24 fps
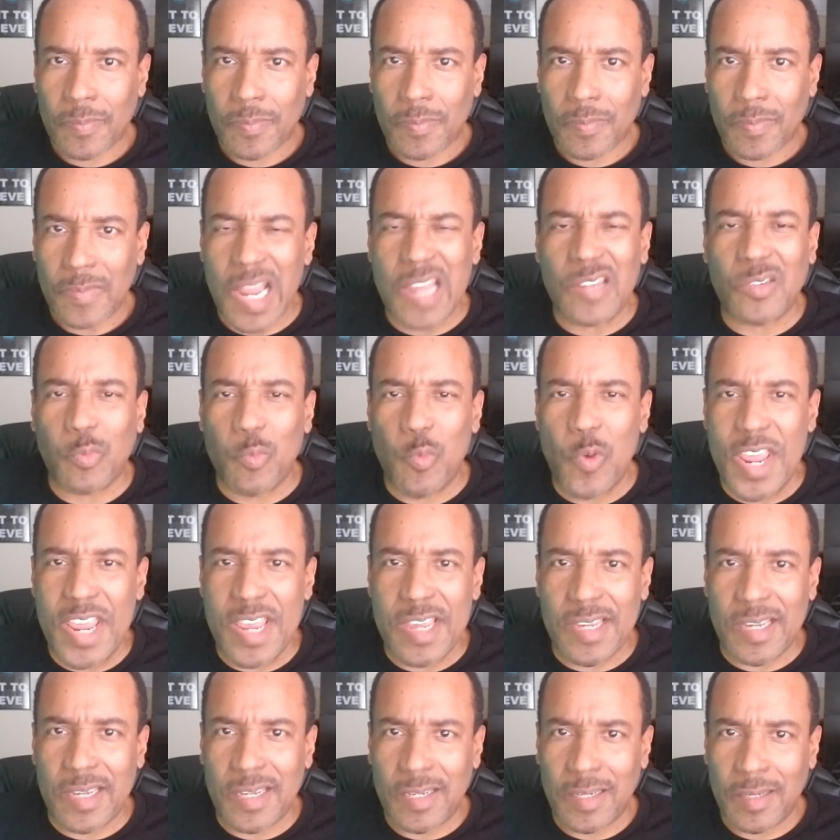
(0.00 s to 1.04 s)
That's
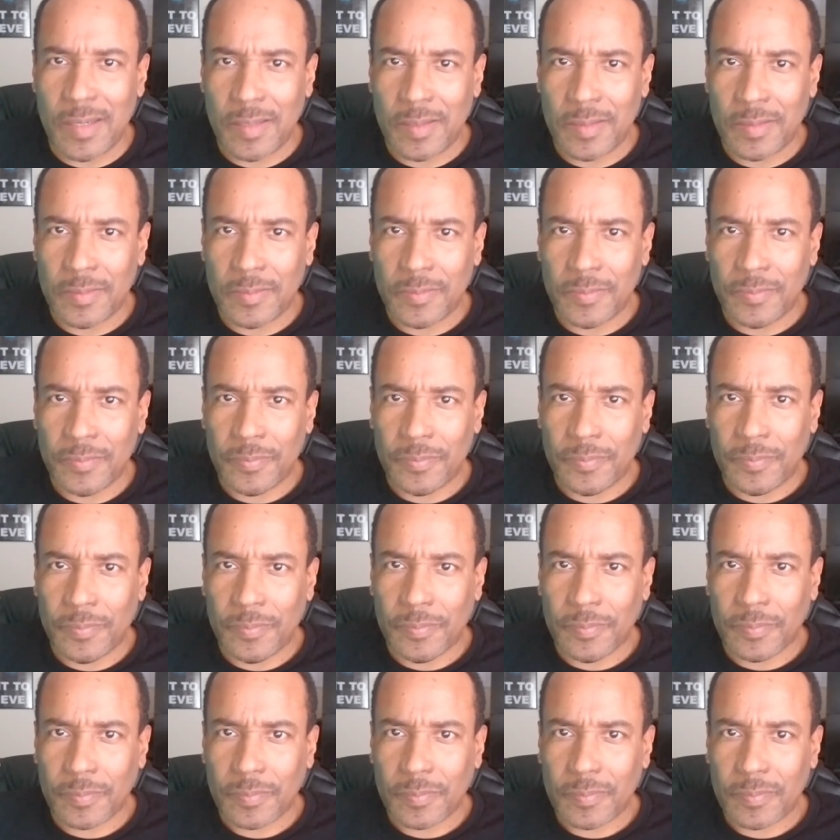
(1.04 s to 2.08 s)
weak.
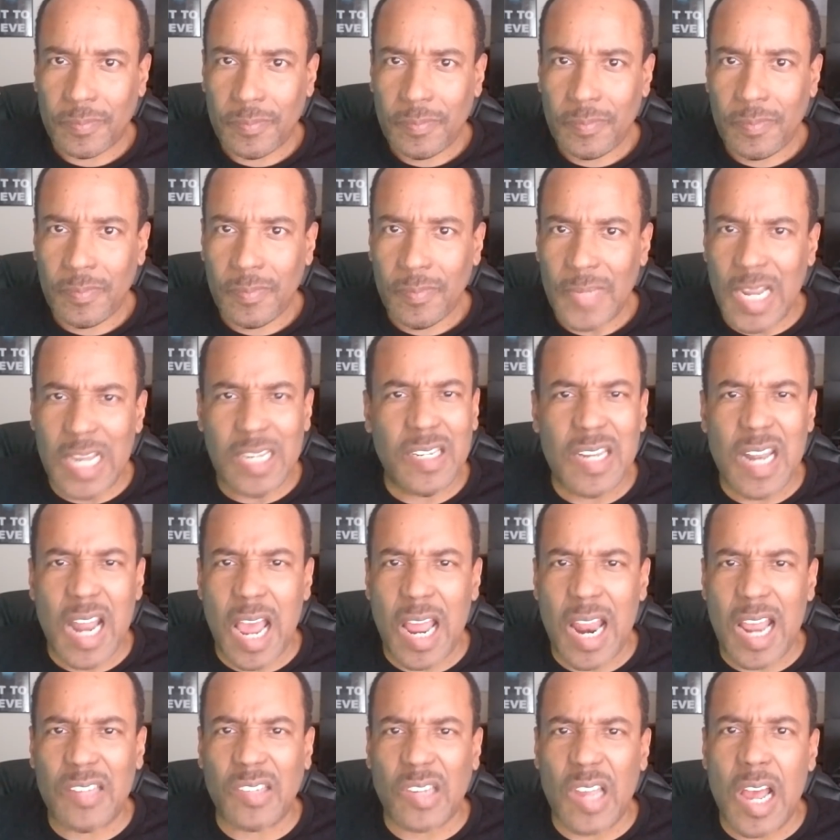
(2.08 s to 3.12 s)
That's not
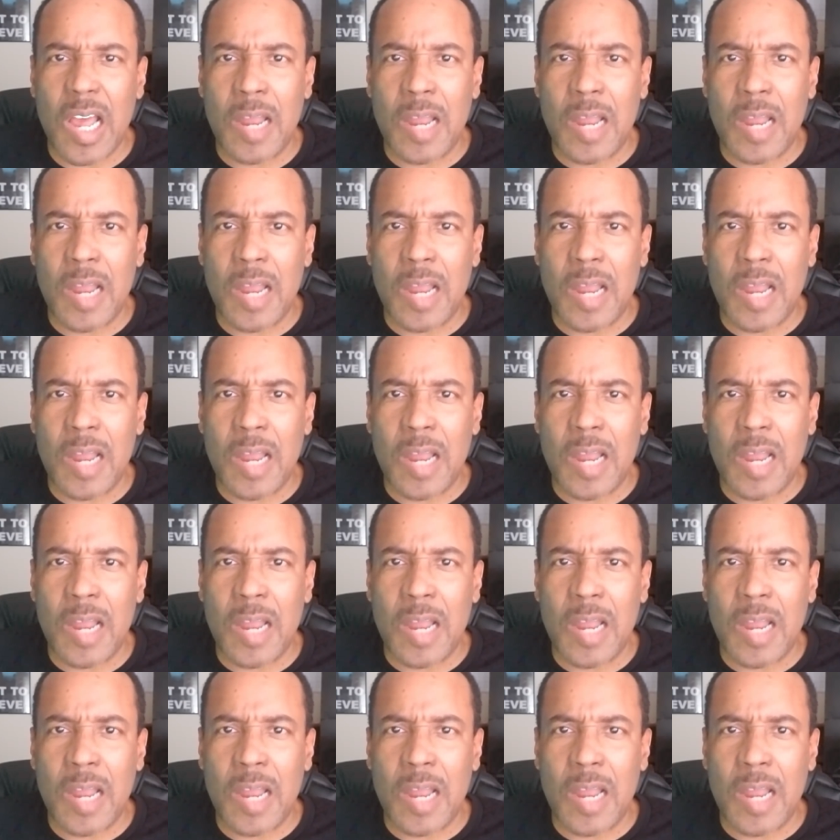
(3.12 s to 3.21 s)
that's